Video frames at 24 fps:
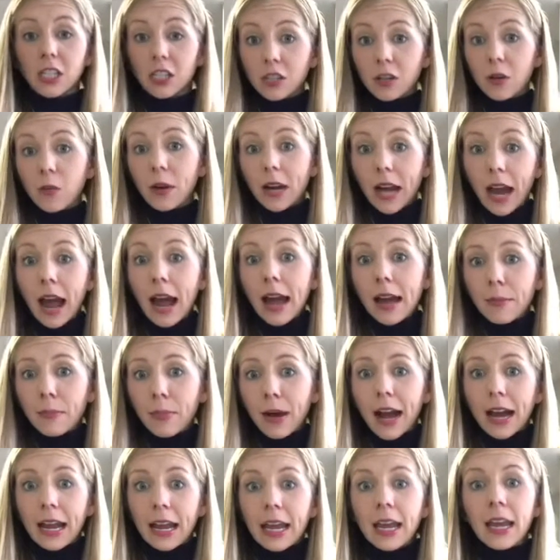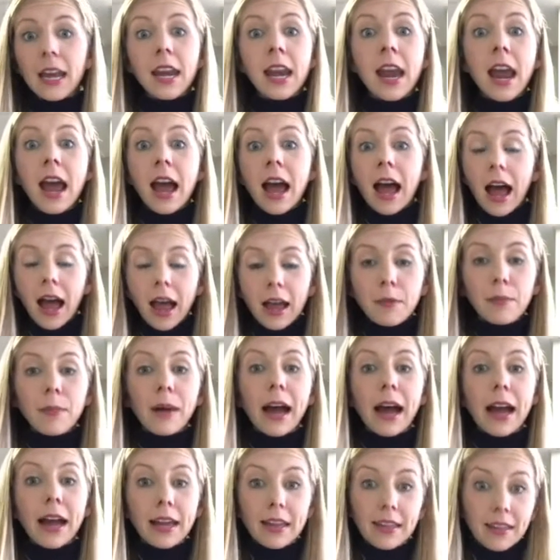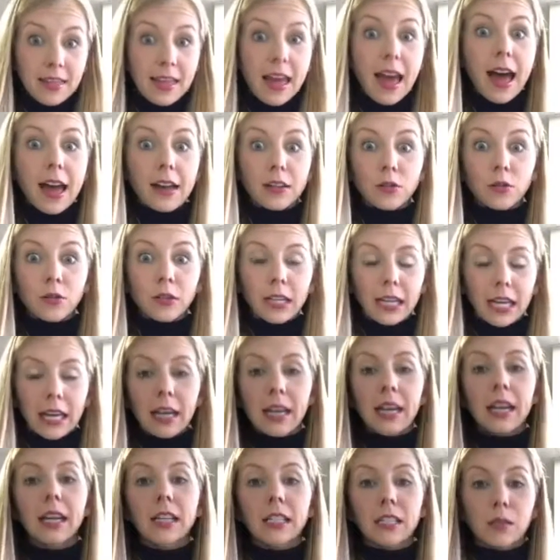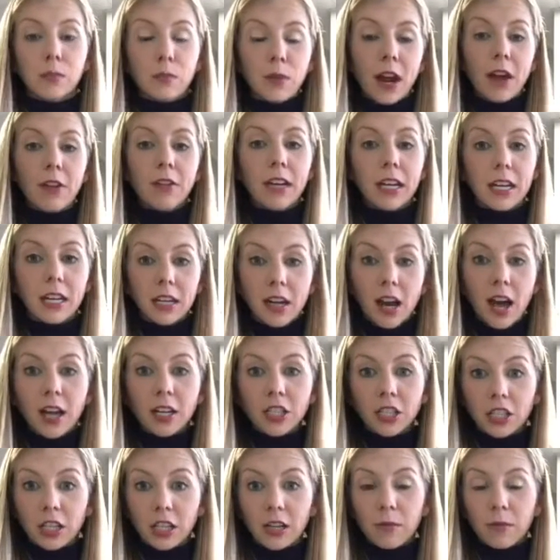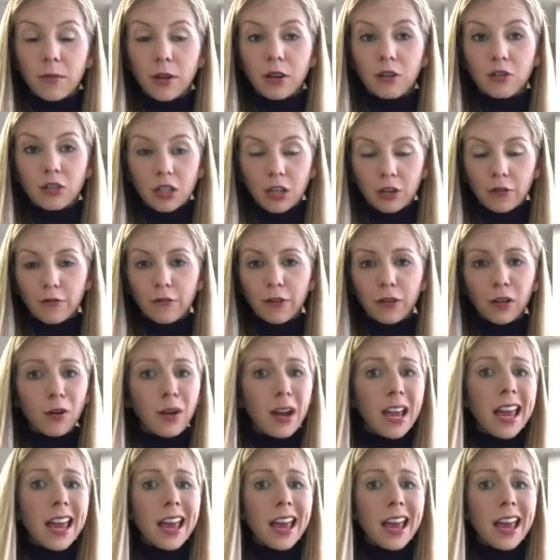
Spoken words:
So when I buy it, I buy that organic, sprouted, non-GMO tofu,